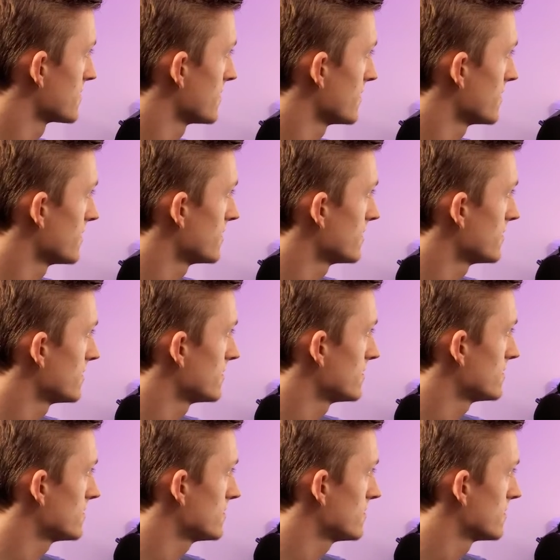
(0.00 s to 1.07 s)

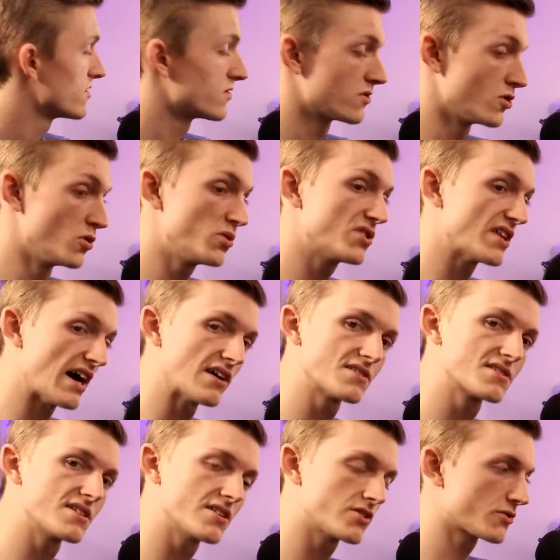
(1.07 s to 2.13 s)
a
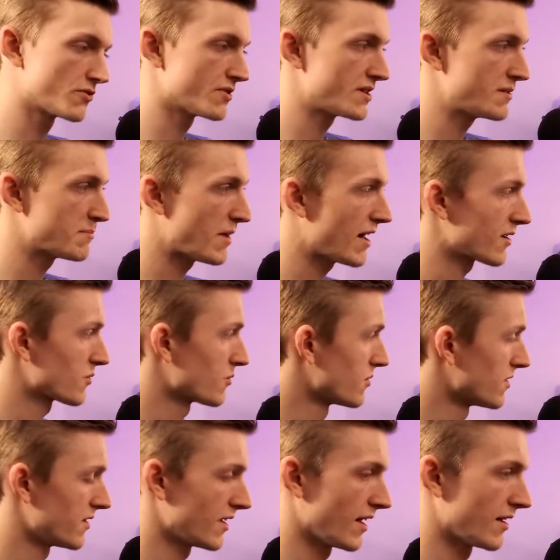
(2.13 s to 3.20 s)
2003 Mach
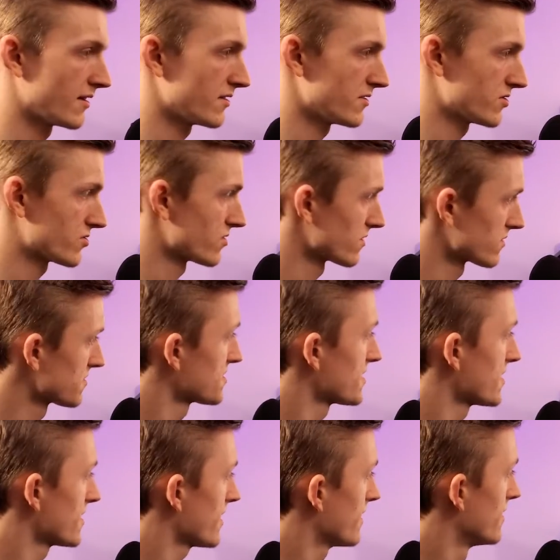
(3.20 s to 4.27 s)
1. I struggle to
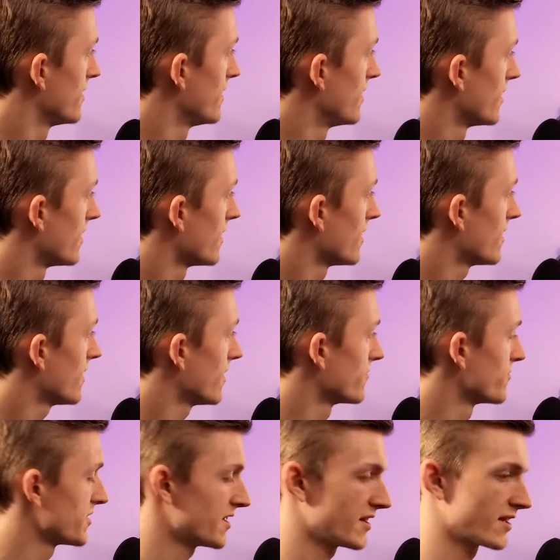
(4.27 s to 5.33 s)
say that. I
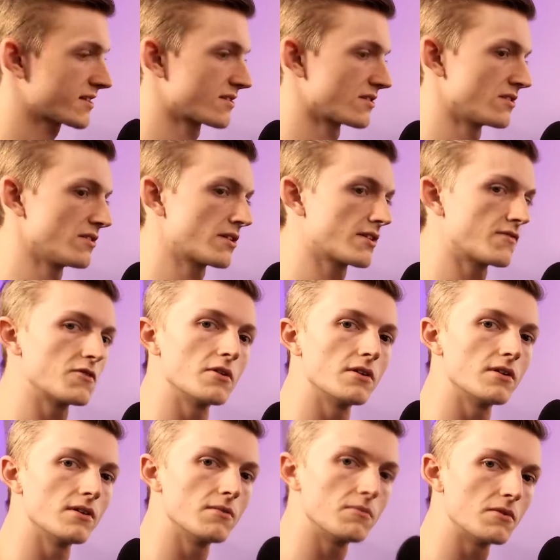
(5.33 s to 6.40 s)
really like the look of
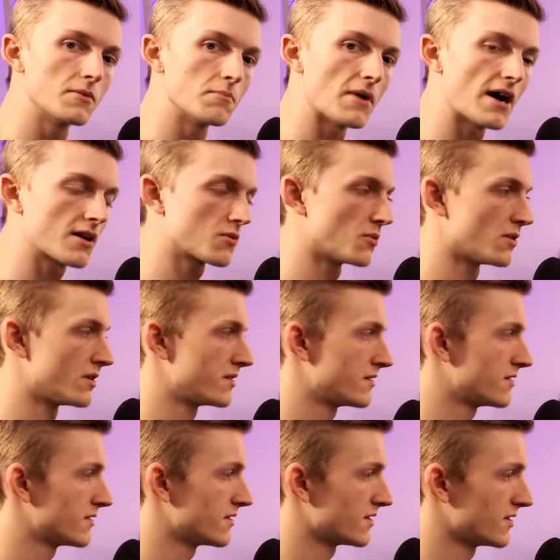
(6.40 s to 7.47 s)
the Mach
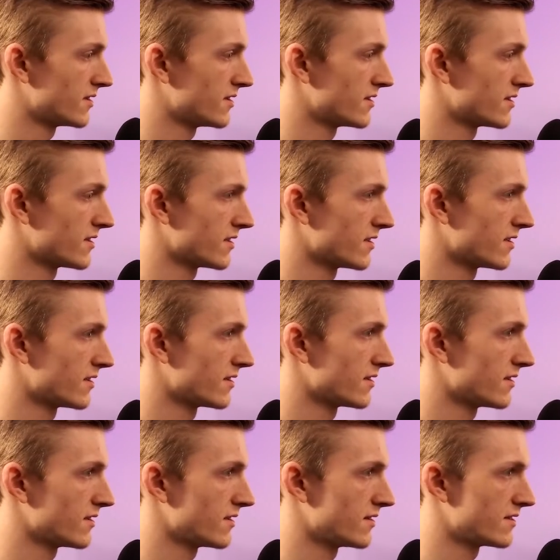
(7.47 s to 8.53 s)
1 in
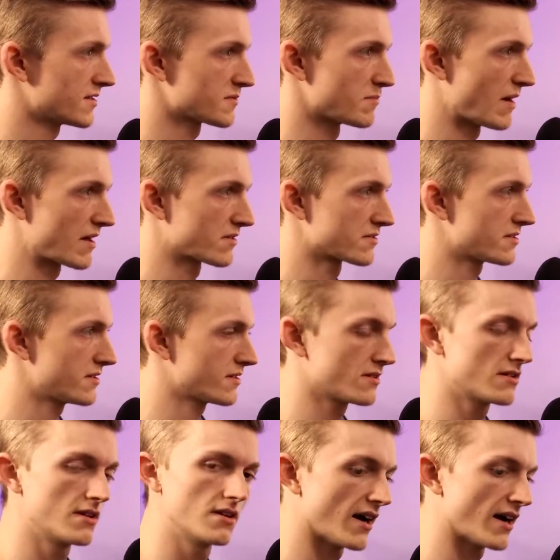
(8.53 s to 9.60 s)
this model
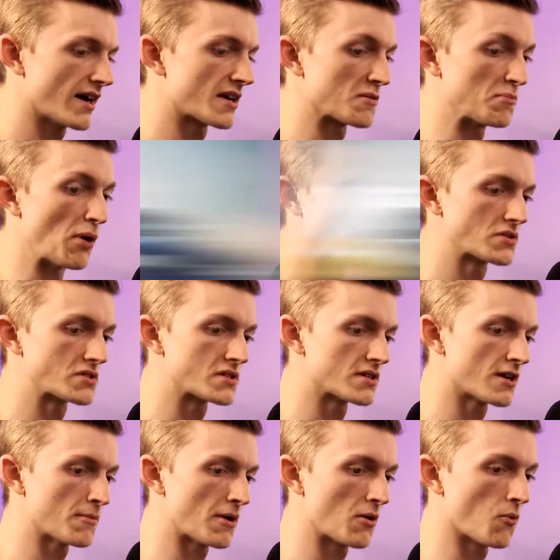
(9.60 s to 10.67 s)
year. I had a poster
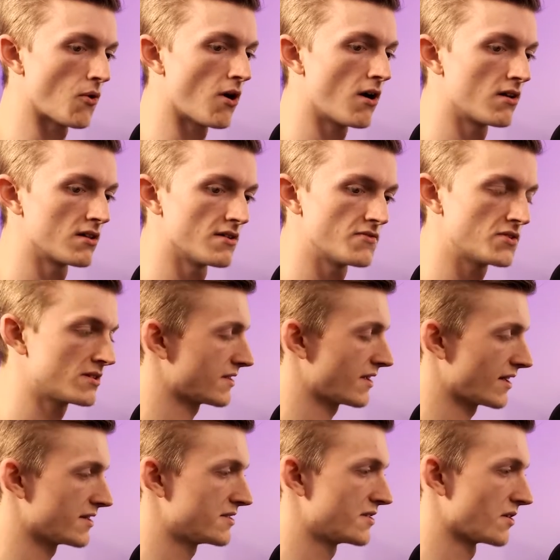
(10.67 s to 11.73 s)
wall of it,
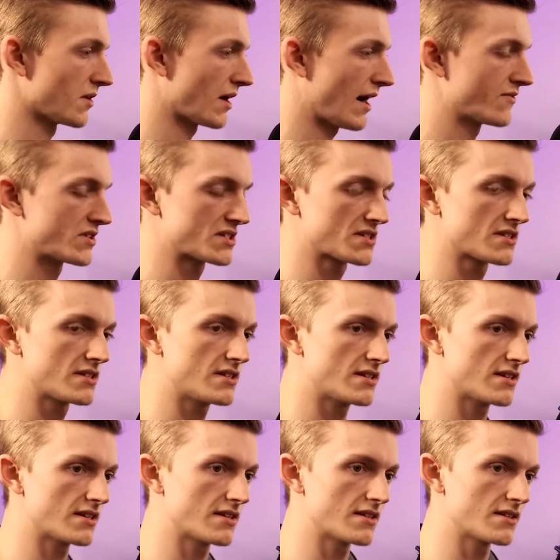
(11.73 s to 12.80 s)
and
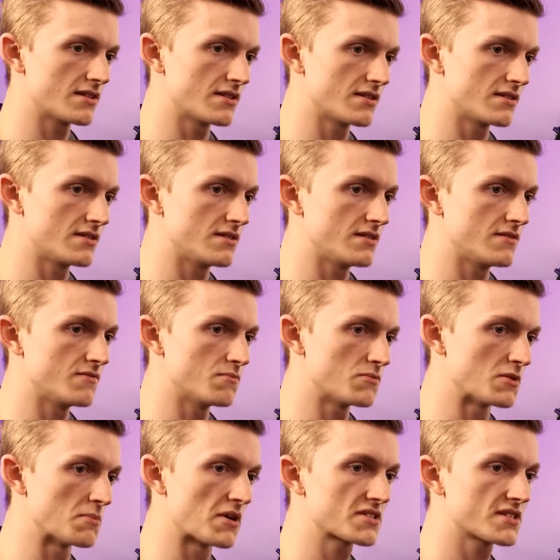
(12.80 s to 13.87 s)
obviously the
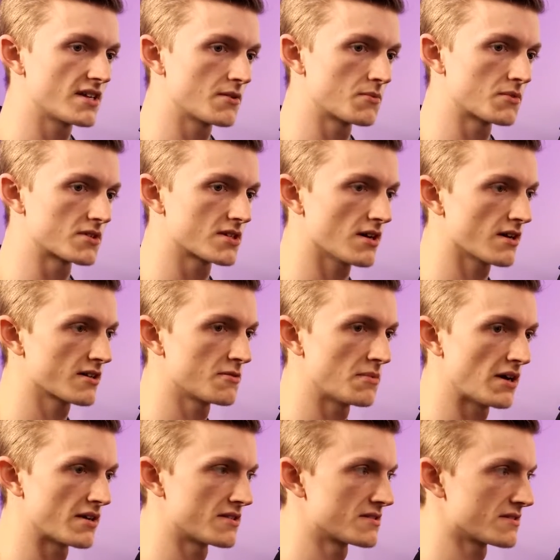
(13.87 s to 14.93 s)
Mustang we're talking
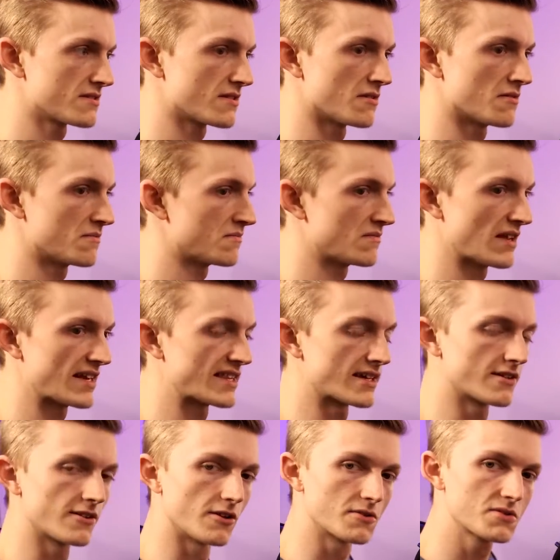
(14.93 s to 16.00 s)
about isn't
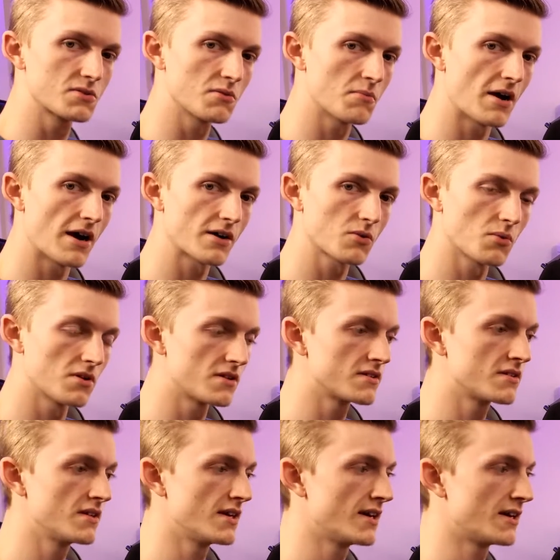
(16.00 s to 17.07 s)
anything close to a Mach 1,
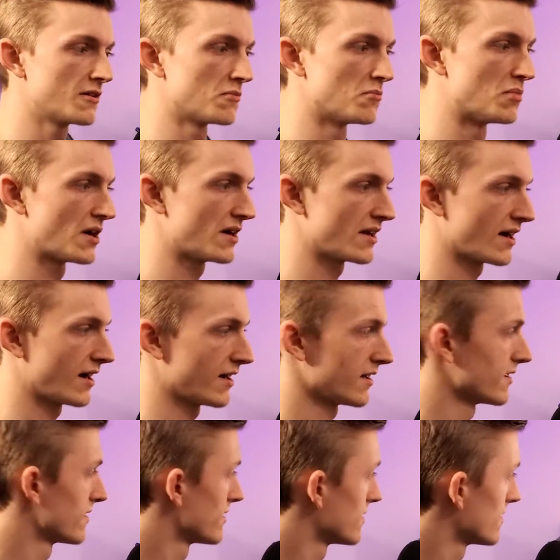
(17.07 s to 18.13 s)
but
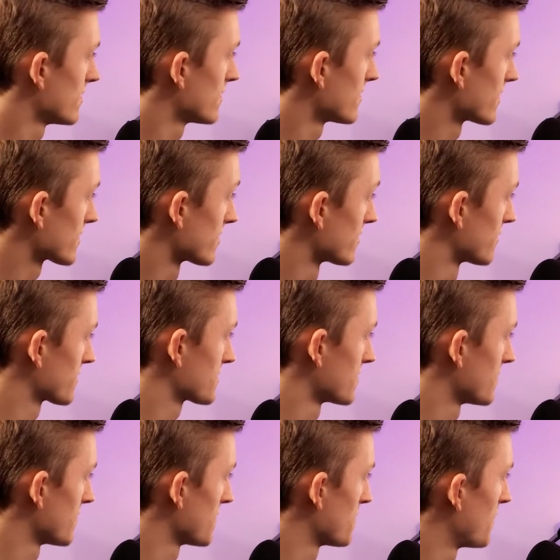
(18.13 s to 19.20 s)
I like the looks
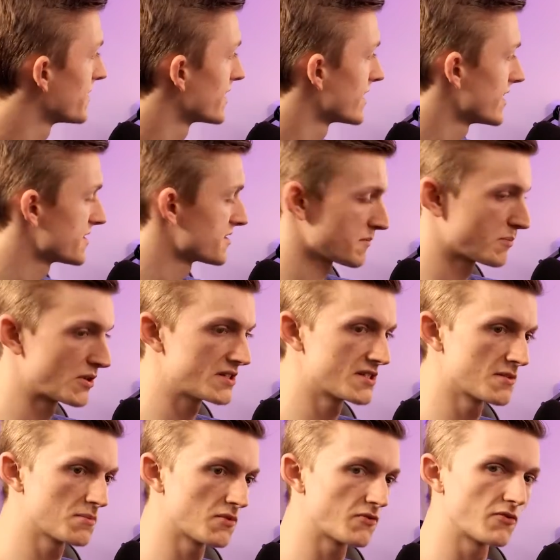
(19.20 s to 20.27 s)
of it. It has a pretty
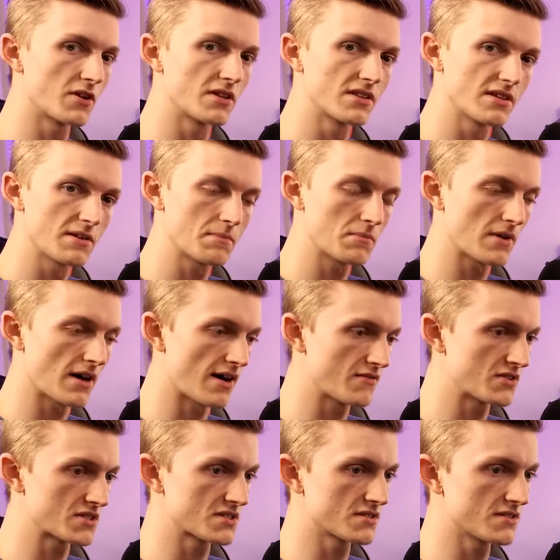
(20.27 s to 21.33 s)
simple front lip.
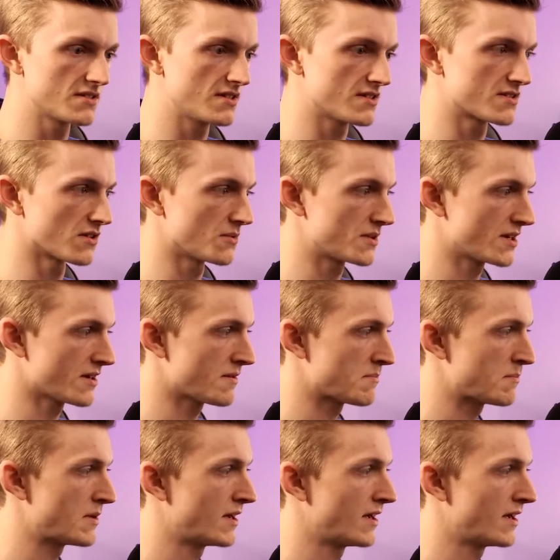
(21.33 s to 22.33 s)
Obviously, it's OEM.